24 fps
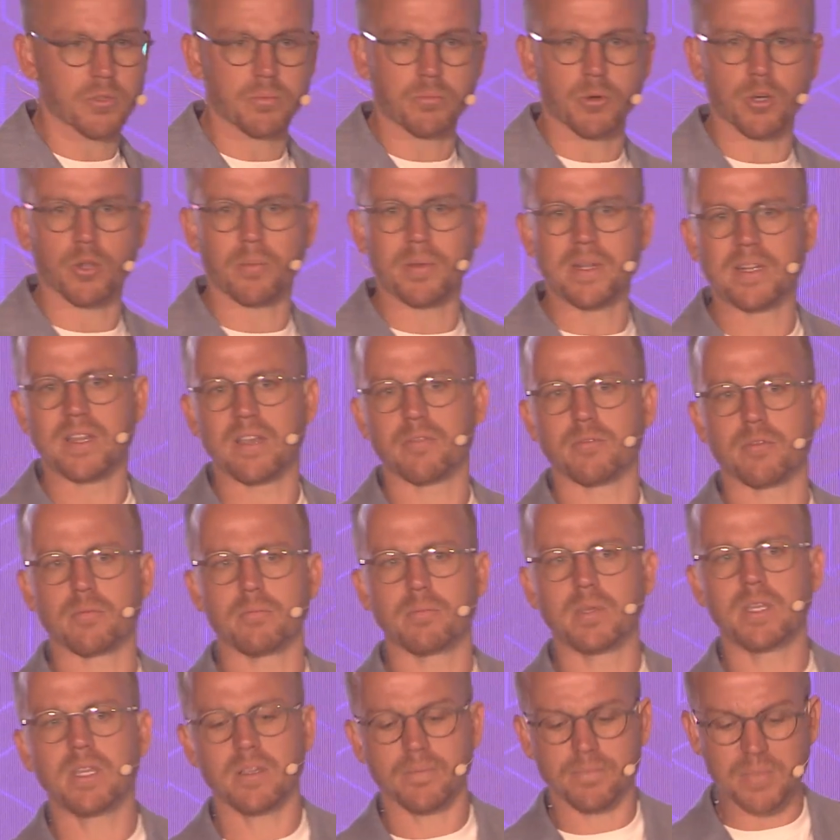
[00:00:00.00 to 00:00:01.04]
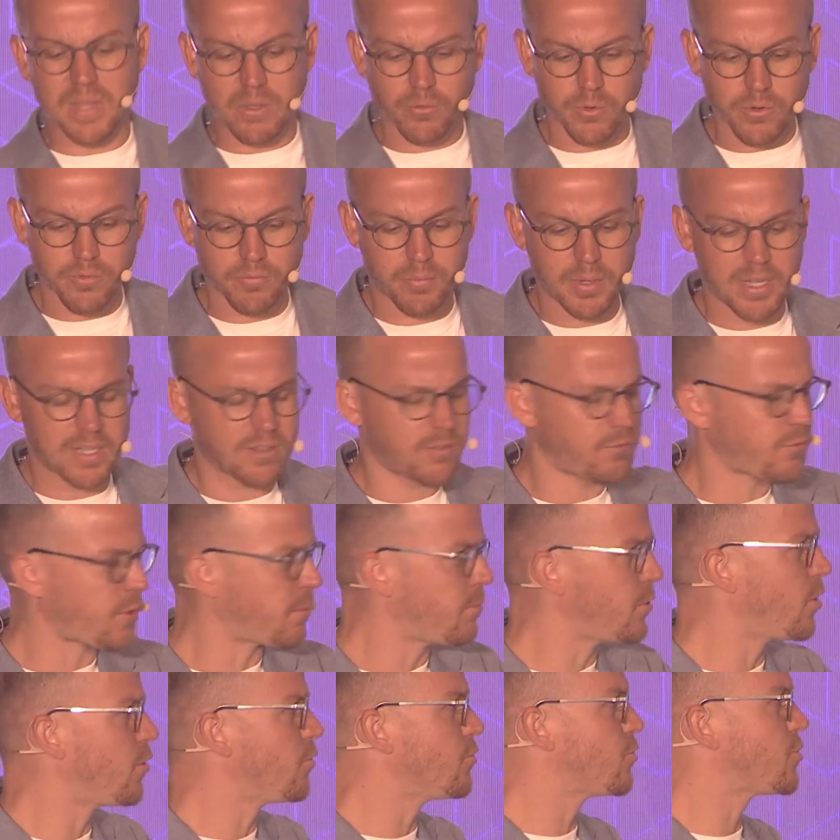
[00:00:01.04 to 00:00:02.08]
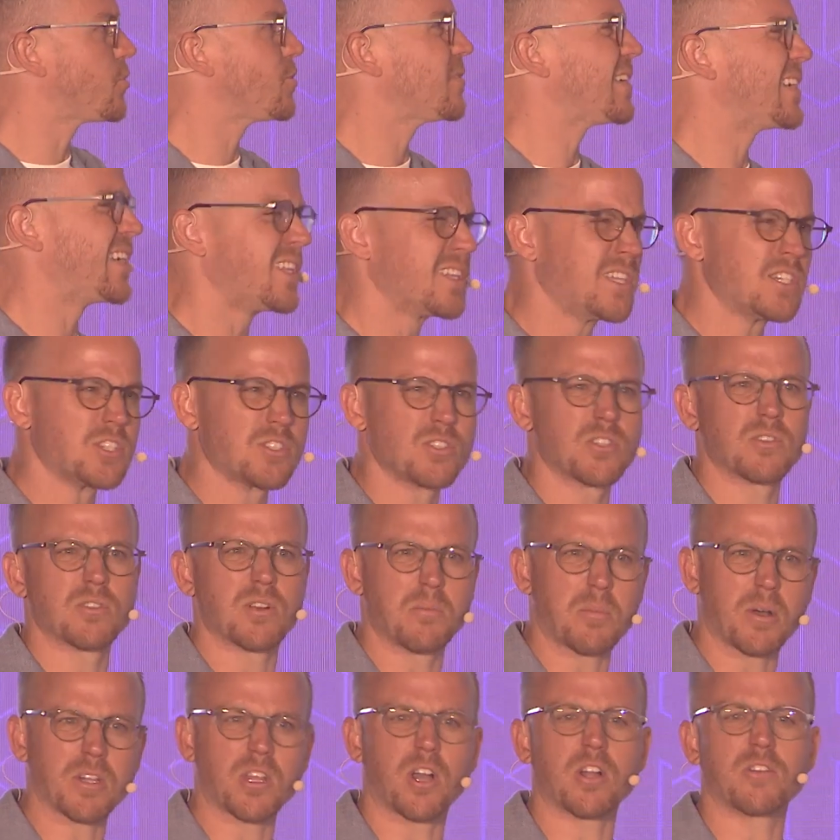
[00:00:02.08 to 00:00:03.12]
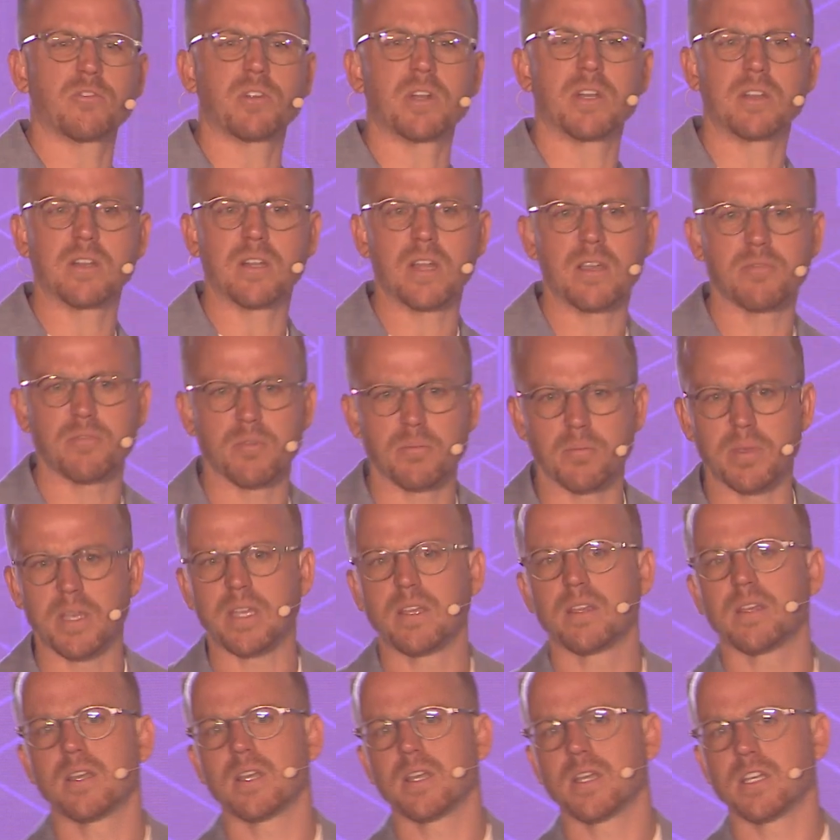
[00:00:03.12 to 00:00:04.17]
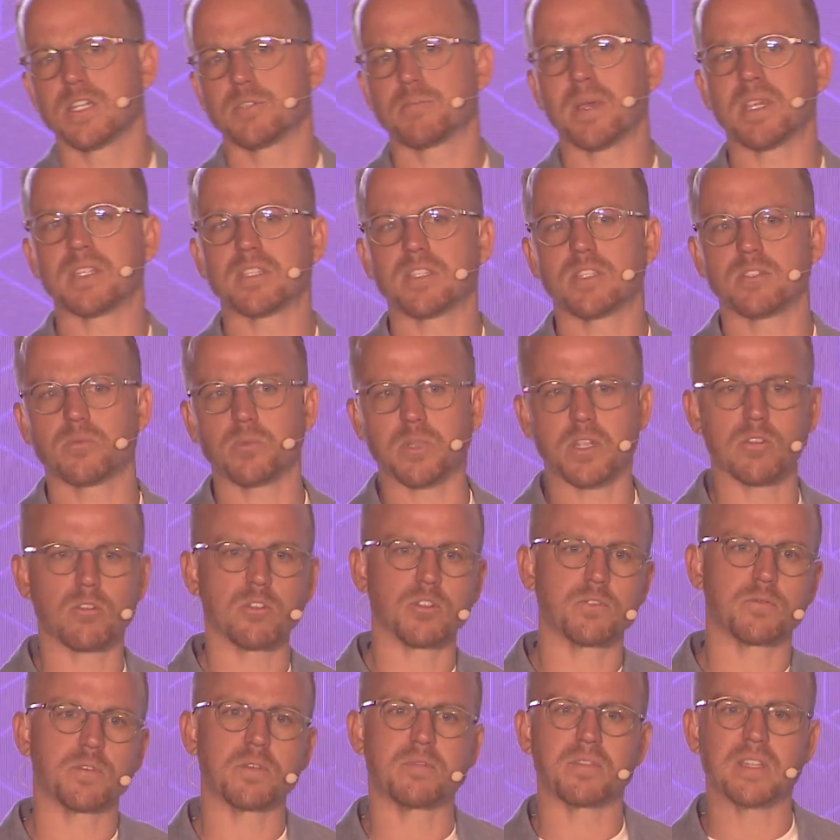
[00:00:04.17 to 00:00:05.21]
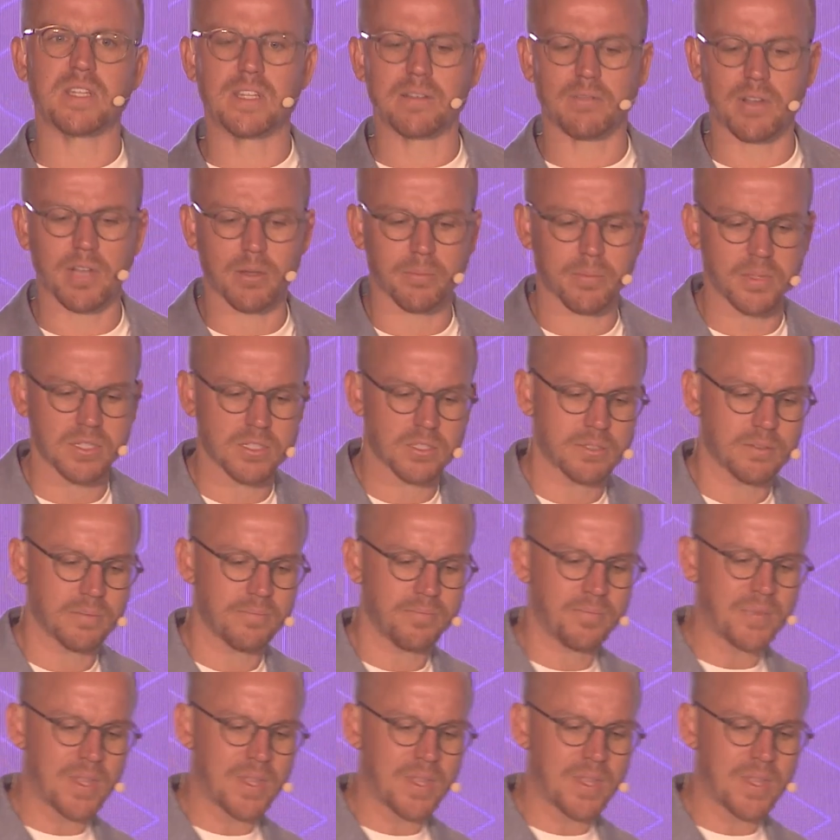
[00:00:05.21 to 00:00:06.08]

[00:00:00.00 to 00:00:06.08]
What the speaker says: predominant F&B, and we've picked from those an additional about 100 F&B spaces within those 15 developments.